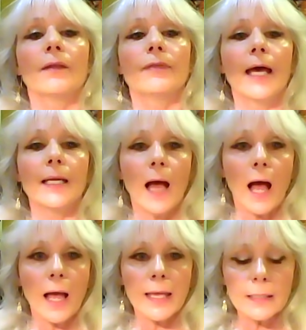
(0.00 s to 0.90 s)
that
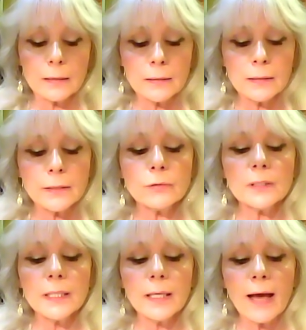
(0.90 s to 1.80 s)
it
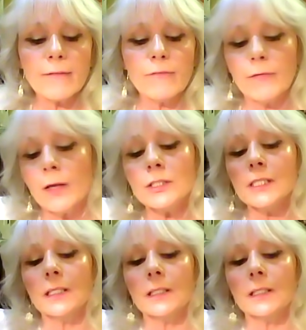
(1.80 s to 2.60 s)
literally, I felt it